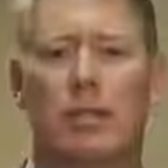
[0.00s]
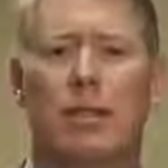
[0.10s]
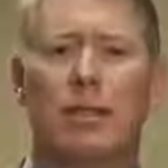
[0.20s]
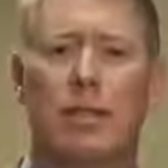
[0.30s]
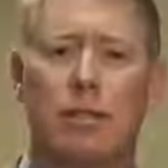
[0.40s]
was
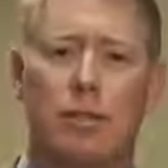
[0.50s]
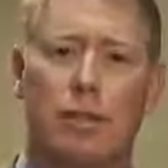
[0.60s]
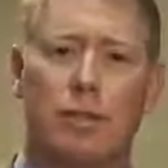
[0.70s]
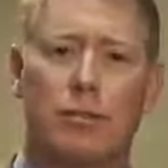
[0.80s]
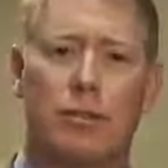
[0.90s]

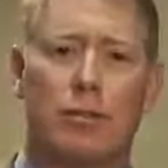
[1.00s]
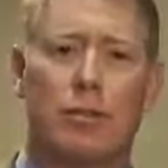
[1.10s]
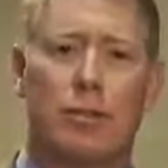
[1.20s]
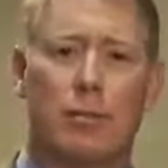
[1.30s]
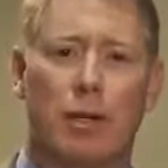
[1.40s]
initially
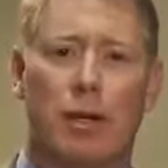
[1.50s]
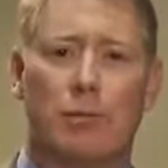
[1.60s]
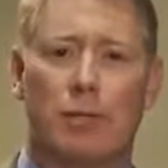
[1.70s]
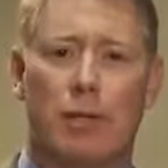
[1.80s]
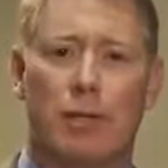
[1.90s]
introduced to the
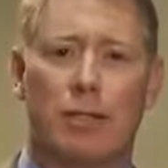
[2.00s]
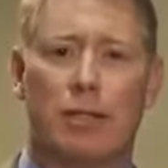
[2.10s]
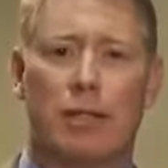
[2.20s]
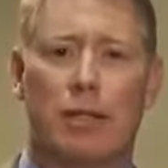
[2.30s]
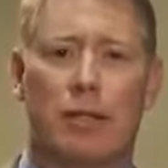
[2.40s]
biophotonic
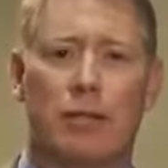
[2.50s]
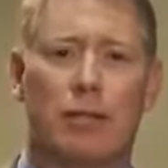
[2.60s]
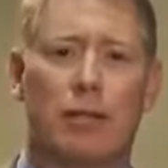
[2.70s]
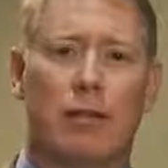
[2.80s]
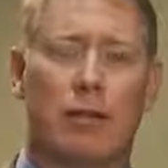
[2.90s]

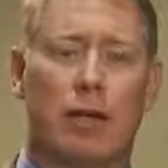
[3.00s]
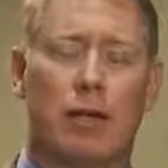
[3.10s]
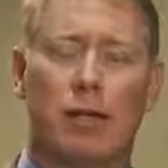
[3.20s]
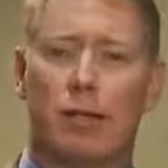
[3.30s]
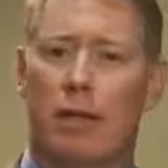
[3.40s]
scanner
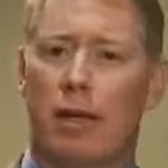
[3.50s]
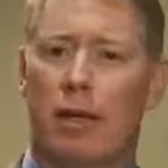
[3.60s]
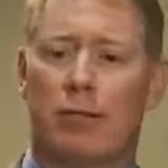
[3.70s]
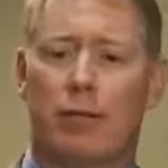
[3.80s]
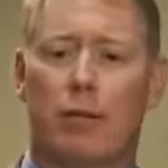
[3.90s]
about a year and a
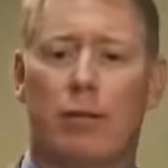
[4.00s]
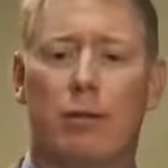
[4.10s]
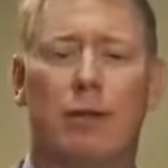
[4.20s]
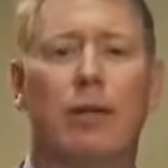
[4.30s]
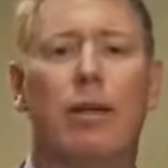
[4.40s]
half
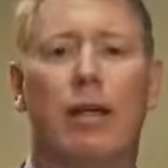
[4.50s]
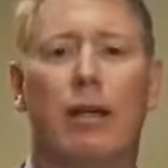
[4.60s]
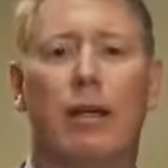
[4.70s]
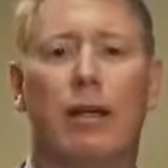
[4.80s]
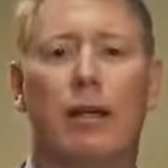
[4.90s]
ago
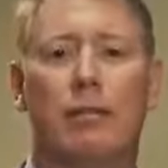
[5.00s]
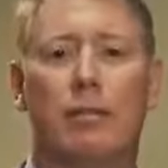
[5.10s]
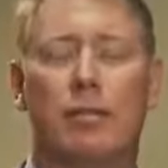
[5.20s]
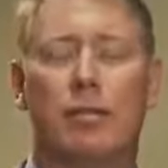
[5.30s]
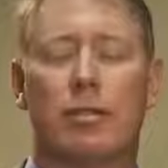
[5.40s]
at a
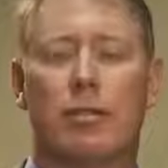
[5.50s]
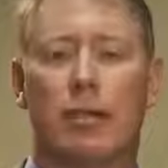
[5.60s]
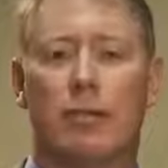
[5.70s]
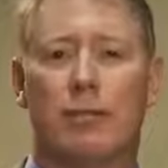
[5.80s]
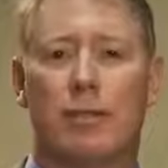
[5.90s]
physician
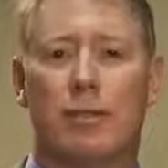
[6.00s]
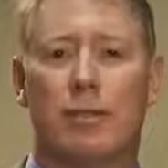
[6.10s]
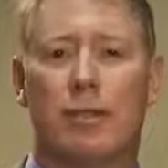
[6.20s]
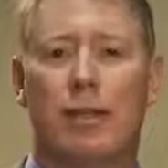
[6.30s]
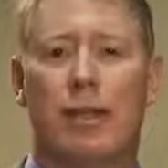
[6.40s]

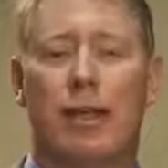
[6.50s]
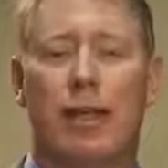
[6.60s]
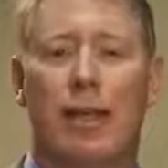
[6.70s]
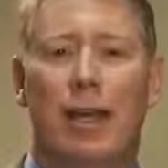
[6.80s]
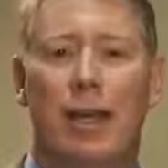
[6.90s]
conference.
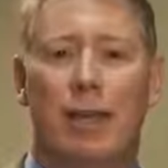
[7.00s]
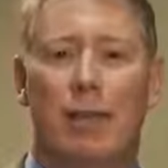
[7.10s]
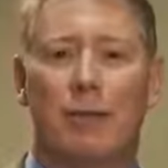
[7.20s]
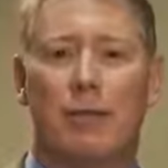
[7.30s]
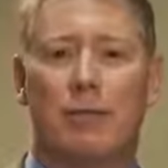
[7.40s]

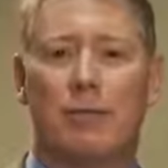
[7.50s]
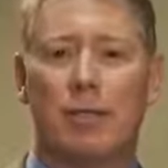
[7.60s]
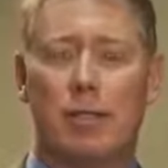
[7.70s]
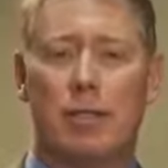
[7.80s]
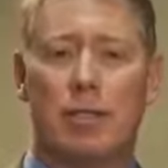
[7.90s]
And there was a
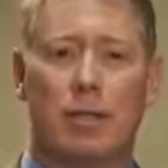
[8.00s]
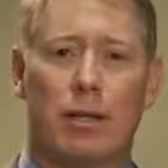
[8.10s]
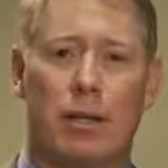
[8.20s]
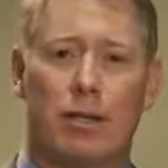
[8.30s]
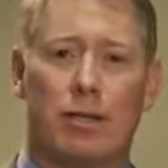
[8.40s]
physician
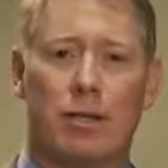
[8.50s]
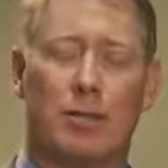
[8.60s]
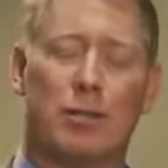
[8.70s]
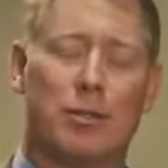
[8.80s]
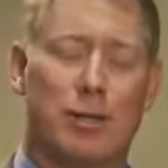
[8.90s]
there actually
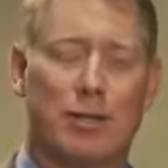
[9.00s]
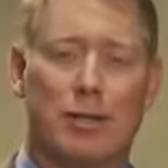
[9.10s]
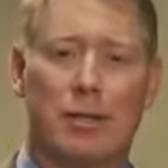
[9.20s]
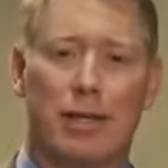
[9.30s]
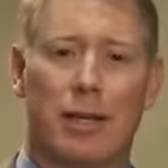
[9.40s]
demonstrating
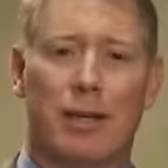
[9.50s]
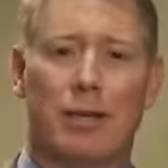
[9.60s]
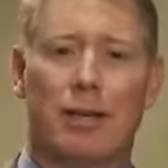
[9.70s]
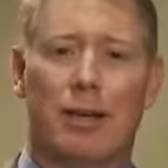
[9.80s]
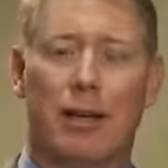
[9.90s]
the
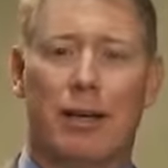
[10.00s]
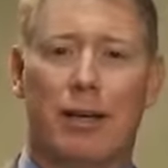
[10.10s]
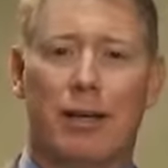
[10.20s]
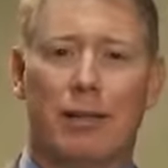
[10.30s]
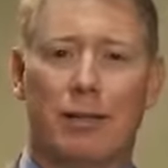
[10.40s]
scanner.
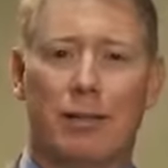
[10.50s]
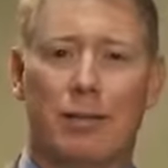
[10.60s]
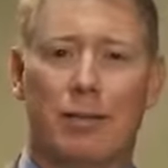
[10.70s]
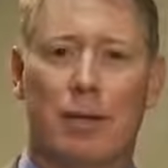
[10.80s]
And